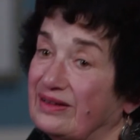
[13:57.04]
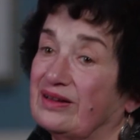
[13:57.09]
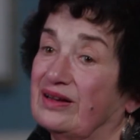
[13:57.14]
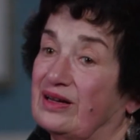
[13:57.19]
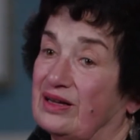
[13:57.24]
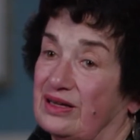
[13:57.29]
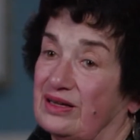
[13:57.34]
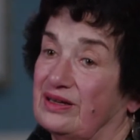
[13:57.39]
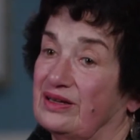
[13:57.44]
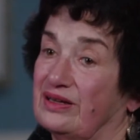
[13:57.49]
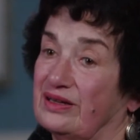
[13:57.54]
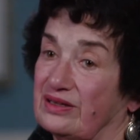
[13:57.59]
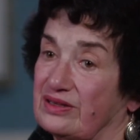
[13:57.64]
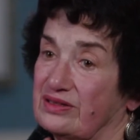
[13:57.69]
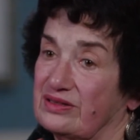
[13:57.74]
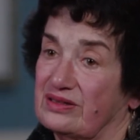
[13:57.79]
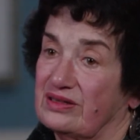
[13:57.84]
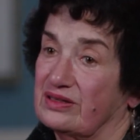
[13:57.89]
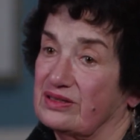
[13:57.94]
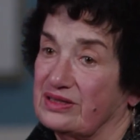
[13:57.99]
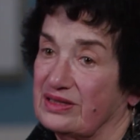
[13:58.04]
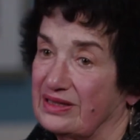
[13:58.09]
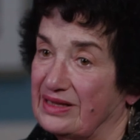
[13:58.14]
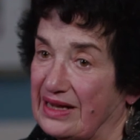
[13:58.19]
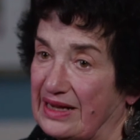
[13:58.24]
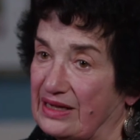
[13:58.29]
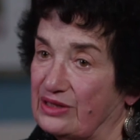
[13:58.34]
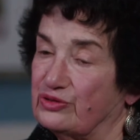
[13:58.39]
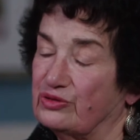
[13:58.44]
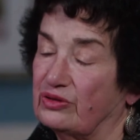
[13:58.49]
It's a
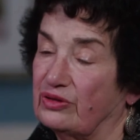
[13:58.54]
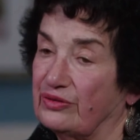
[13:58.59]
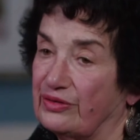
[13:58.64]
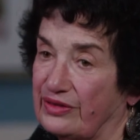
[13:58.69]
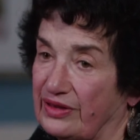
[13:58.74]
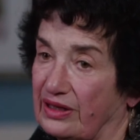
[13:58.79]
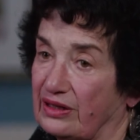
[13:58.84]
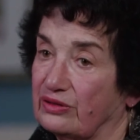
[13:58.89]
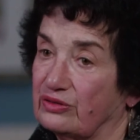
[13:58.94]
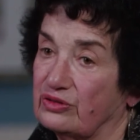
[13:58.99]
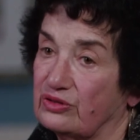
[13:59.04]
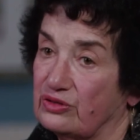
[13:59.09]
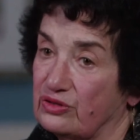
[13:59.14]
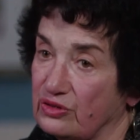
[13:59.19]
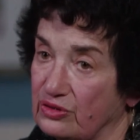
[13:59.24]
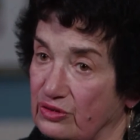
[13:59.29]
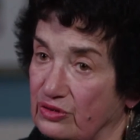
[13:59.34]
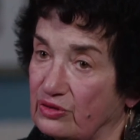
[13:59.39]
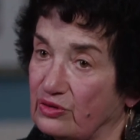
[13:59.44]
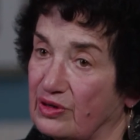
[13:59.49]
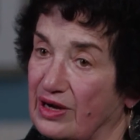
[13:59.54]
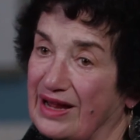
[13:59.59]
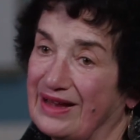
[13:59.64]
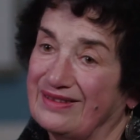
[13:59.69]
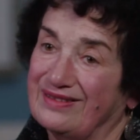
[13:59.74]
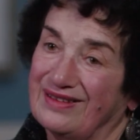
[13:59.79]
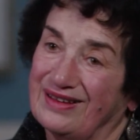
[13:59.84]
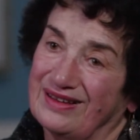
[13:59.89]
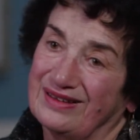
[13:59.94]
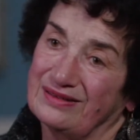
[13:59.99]
natural thing to do,
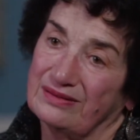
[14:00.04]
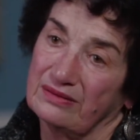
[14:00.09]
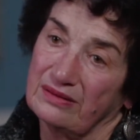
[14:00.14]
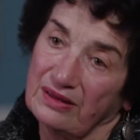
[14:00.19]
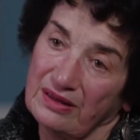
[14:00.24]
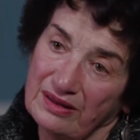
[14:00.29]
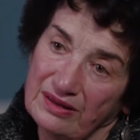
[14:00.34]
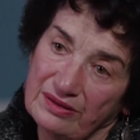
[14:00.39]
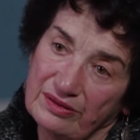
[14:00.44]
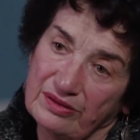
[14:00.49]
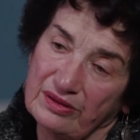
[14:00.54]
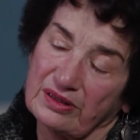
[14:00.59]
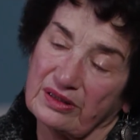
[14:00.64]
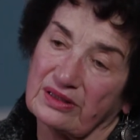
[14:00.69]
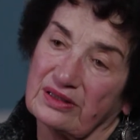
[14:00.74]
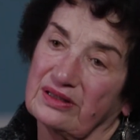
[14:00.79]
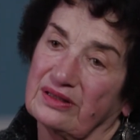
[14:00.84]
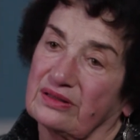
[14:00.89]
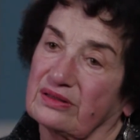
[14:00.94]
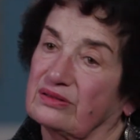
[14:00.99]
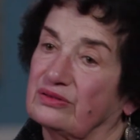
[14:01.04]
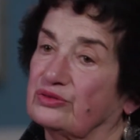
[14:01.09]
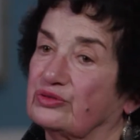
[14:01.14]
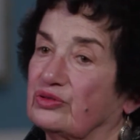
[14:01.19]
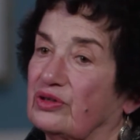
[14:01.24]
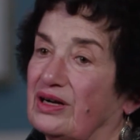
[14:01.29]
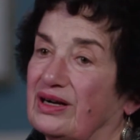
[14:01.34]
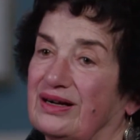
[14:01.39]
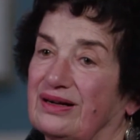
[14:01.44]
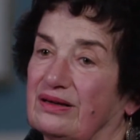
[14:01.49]
and then the clinical
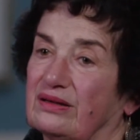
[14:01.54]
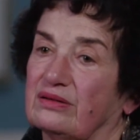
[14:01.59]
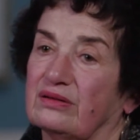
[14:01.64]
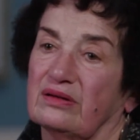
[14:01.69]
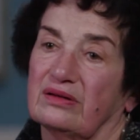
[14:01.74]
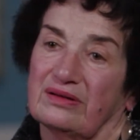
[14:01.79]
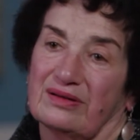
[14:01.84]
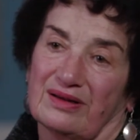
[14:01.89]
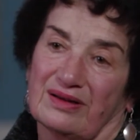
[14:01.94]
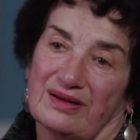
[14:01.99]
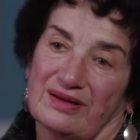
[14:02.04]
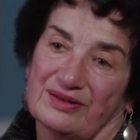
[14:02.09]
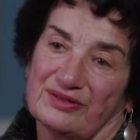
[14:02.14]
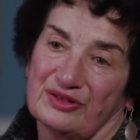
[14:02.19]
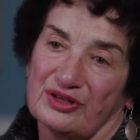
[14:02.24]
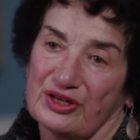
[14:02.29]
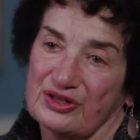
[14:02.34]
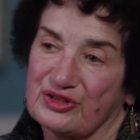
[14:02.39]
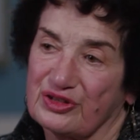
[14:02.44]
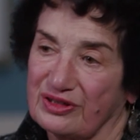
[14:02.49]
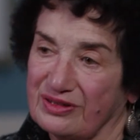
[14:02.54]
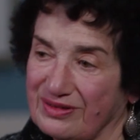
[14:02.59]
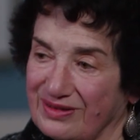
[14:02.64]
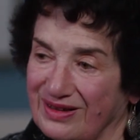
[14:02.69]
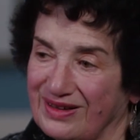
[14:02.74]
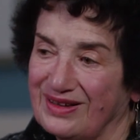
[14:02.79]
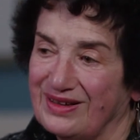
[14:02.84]
trial doesn't